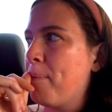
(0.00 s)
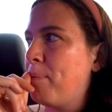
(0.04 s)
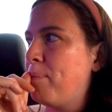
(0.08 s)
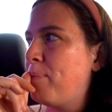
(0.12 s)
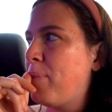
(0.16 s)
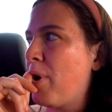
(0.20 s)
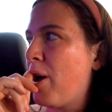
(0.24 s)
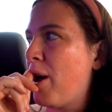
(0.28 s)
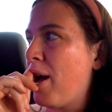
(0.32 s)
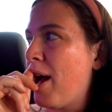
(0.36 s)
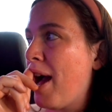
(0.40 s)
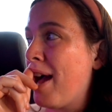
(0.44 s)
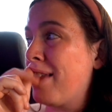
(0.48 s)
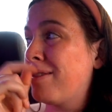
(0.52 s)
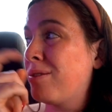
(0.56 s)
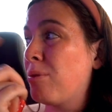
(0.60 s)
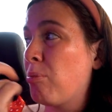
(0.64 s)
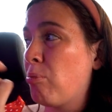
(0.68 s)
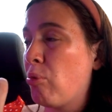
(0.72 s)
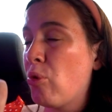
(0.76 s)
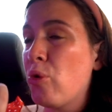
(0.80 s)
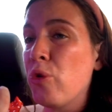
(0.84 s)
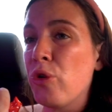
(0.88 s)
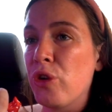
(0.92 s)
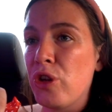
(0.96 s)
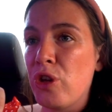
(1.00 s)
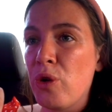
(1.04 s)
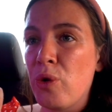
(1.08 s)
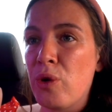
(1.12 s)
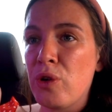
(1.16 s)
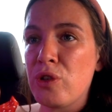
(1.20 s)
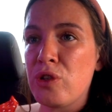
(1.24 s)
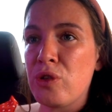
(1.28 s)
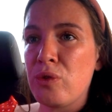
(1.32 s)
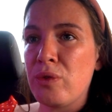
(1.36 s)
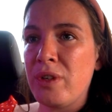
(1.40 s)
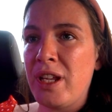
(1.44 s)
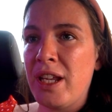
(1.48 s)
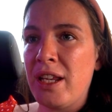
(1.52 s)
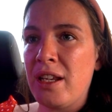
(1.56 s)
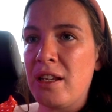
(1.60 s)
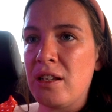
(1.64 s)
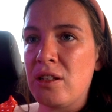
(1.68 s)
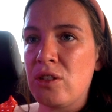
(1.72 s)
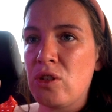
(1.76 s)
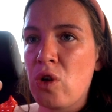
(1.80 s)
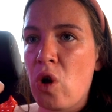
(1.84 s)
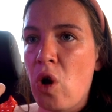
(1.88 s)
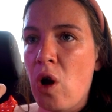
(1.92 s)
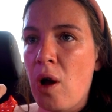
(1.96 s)
But at the port, you also need
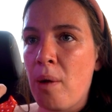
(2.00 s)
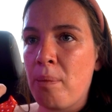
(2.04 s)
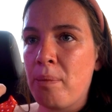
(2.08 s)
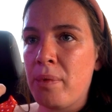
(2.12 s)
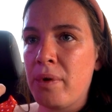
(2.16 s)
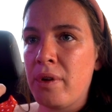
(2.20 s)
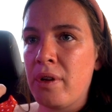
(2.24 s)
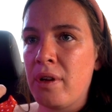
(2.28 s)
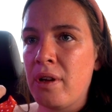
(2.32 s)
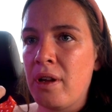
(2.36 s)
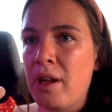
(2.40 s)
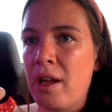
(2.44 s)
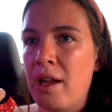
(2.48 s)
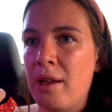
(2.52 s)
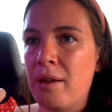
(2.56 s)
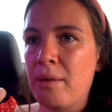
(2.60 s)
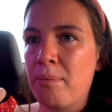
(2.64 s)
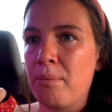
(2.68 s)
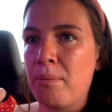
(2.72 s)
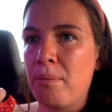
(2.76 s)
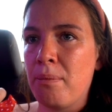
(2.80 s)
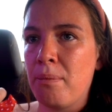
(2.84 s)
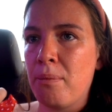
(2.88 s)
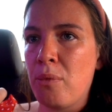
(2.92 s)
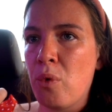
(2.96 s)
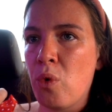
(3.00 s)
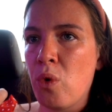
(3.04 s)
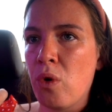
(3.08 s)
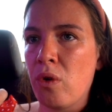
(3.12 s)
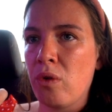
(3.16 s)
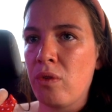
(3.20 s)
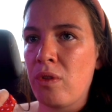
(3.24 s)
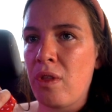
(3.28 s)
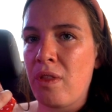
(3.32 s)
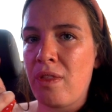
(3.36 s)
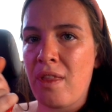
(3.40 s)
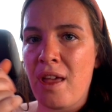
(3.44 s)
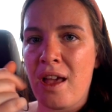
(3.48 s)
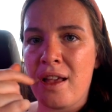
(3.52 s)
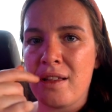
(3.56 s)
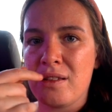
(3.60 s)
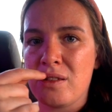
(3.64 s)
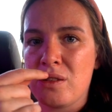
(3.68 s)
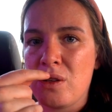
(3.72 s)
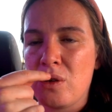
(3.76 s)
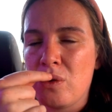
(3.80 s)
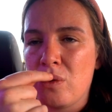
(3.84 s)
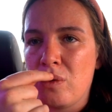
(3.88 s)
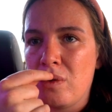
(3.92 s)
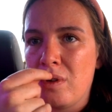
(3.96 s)
a top and more than that.
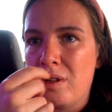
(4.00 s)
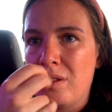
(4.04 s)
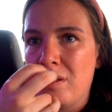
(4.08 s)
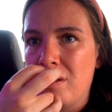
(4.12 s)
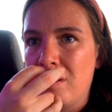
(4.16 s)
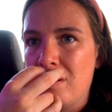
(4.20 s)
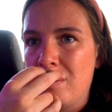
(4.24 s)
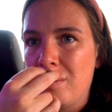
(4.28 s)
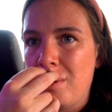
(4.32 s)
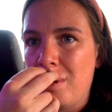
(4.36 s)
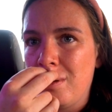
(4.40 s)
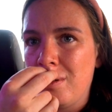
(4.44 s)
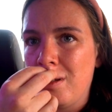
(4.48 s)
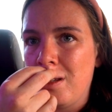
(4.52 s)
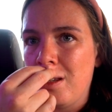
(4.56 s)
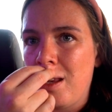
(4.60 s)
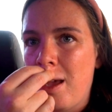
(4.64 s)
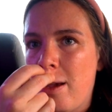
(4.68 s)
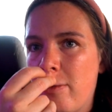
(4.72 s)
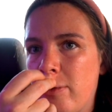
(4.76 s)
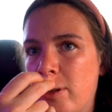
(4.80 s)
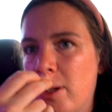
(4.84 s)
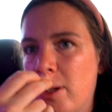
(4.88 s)
So and they didn't have